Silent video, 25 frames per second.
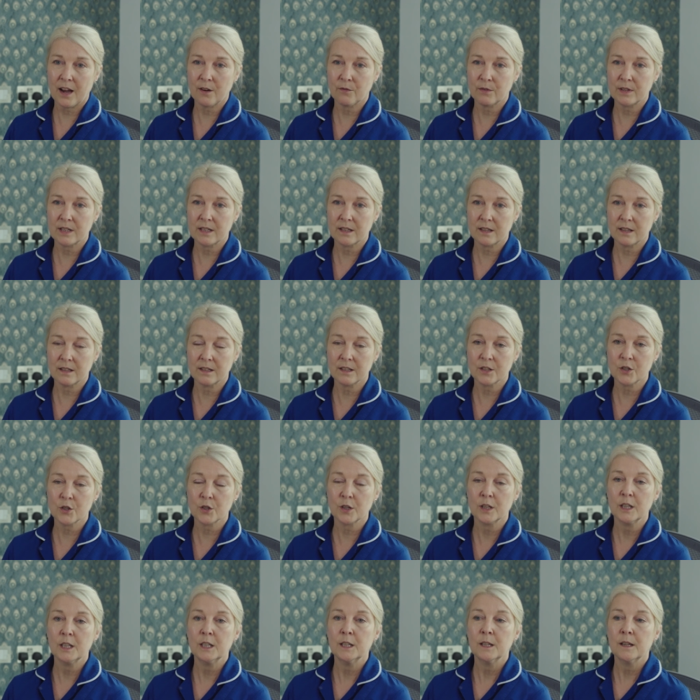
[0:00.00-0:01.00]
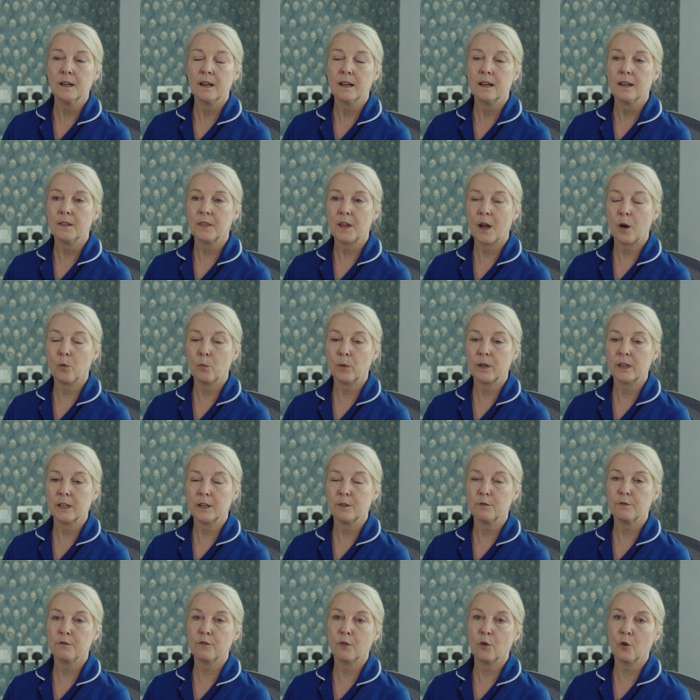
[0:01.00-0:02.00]
research that will
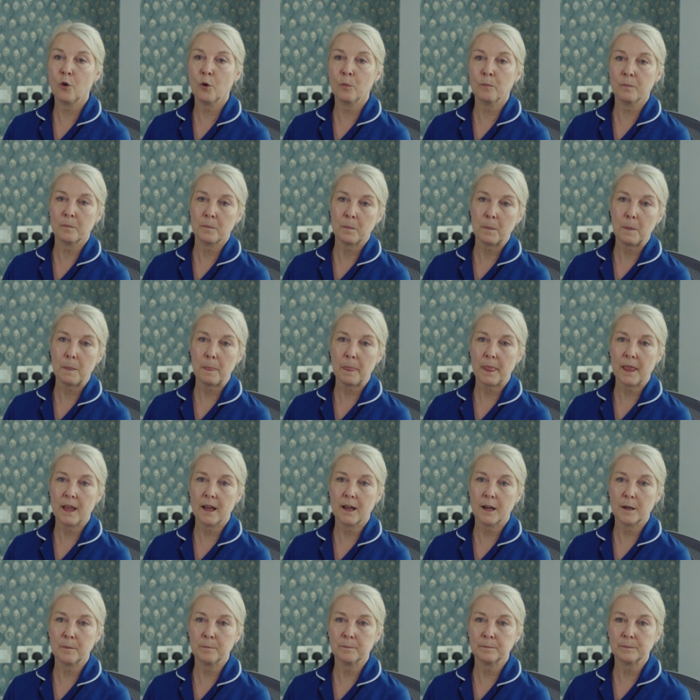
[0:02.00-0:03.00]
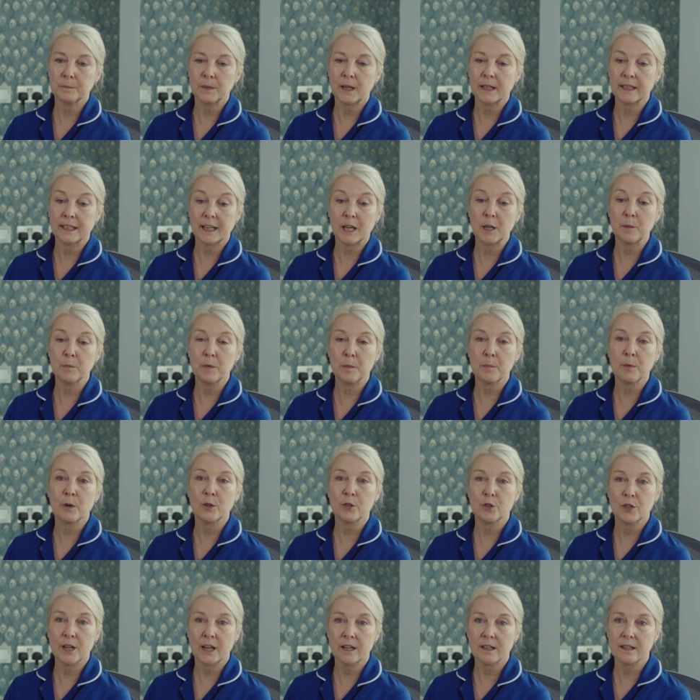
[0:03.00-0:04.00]
inform and keep the
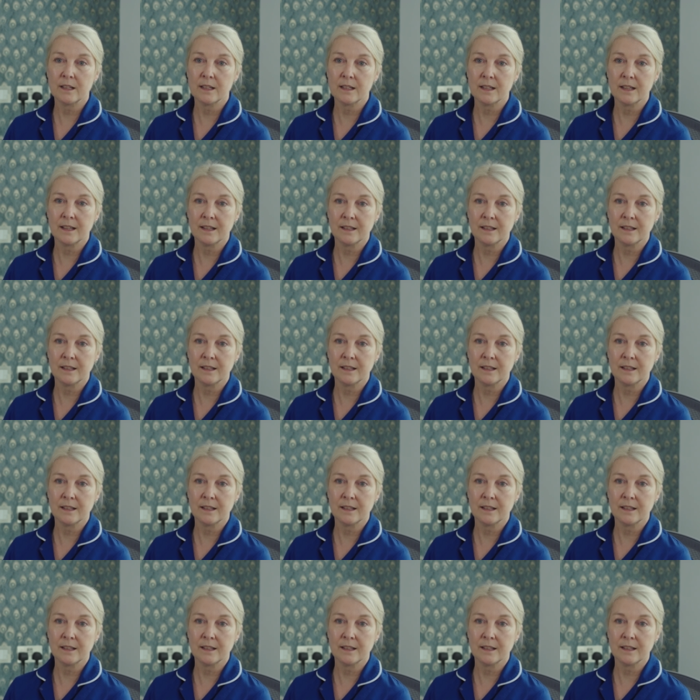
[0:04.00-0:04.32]
project